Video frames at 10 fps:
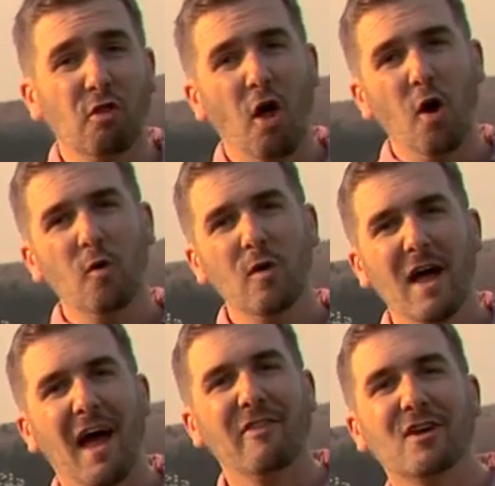low
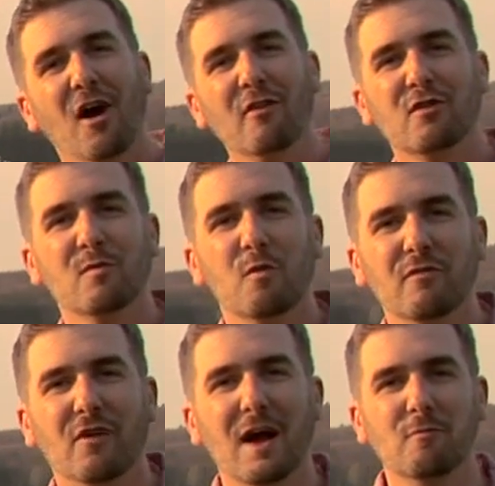and the colors are more
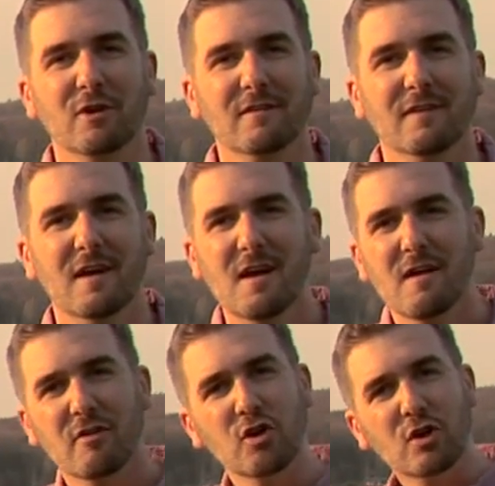vibrant.
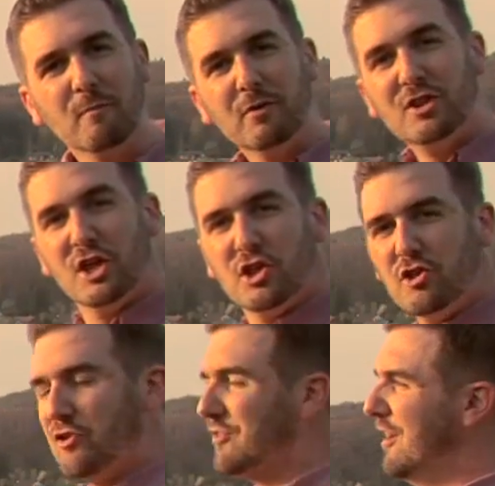Then you can position
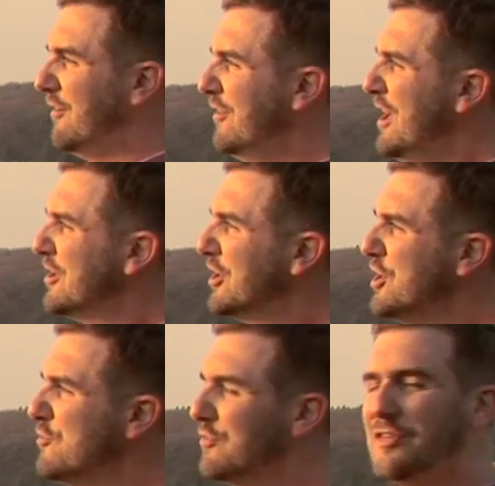yourself to
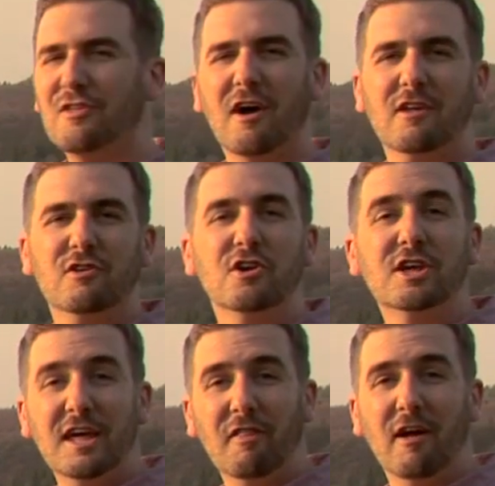use the sun as your
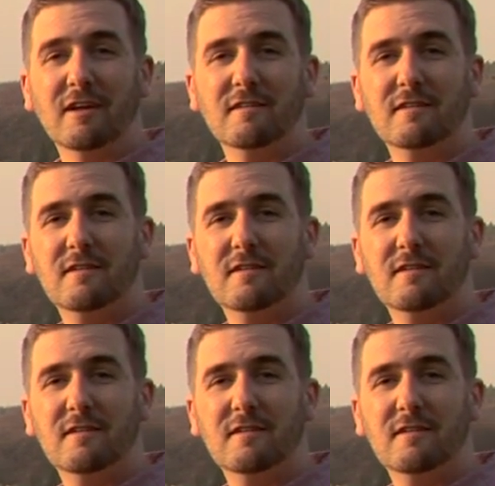key light.